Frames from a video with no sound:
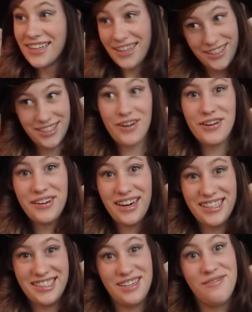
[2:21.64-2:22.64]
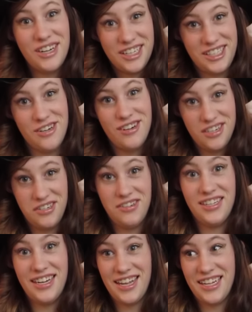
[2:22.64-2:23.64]
So you guys can put 2 and
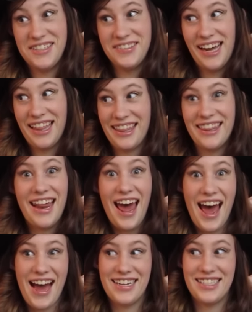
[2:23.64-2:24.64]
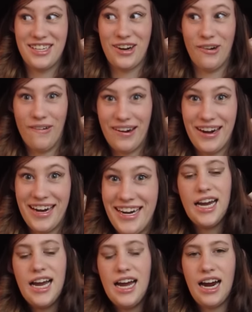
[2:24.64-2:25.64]
2 together with that
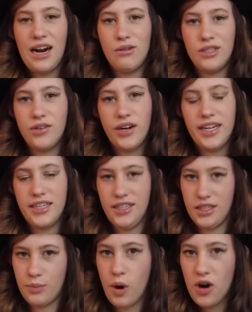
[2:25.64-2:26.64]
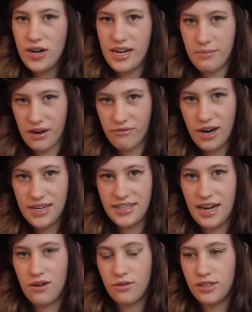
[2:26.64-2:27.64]
story. I was going to this party at my friend's
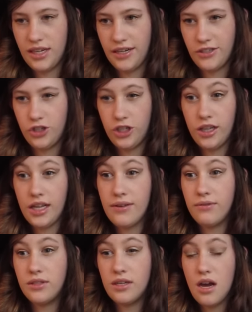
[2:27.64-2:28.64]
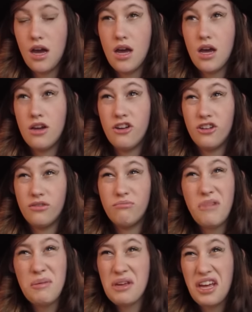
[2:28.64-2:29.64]
house, and she lives
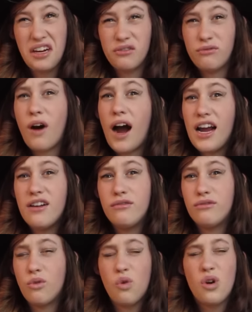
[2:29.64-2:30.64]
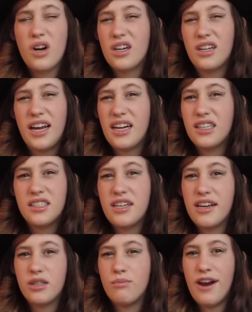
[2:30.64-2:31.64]
maybe like 5 or like
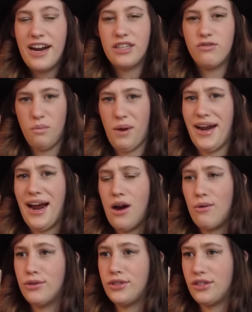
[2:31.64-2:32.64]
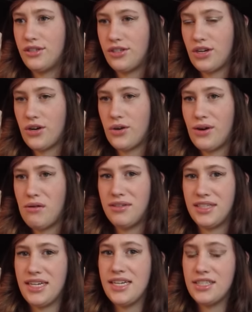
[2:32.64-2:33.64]
6 minutes from my house. So it
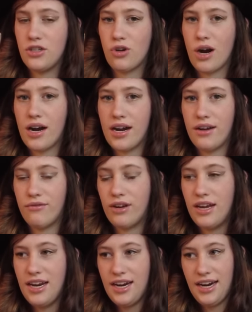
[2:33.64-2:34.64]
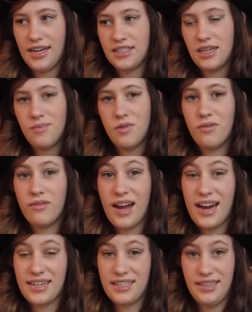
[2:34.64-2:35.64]
was an easy drive, except for the
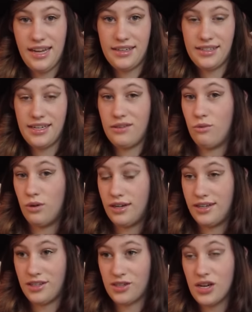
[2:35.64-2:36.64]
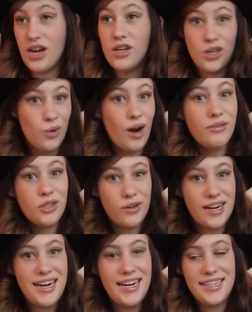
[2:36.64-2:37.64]
fact that it was 12
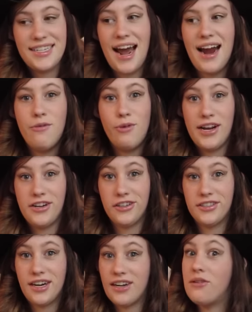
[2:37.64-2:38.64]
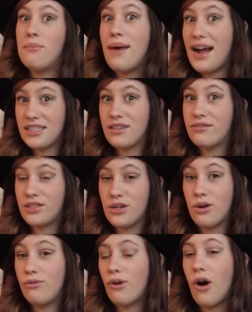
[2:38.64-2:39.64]
degrees and we had just gotten a massive
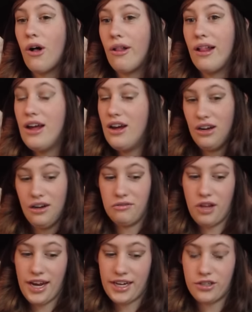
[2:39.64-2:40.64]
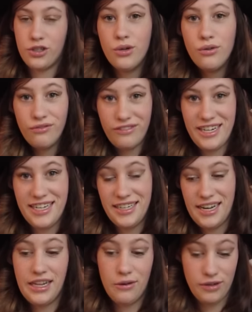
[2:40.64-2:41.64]
snowfall of like 2 feet,
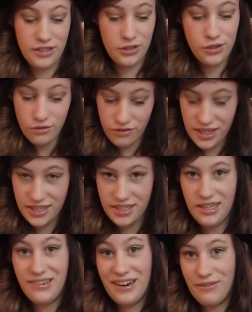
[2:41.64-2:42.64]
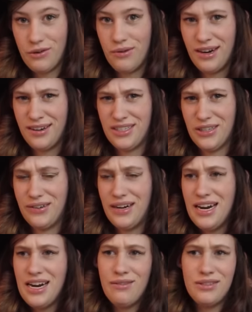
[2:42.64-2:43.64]
and there was 2 feet of snow everywhere, so
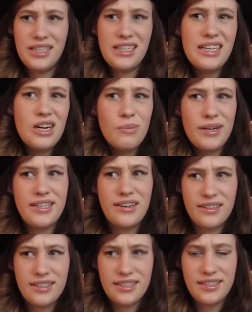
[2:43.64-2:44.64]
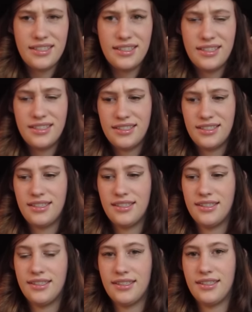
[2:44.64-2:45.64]
it was a little bit hard
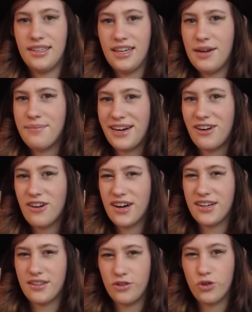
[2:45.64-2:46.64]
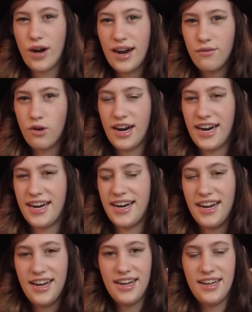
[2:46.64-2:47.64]
to get my car out of the driveway,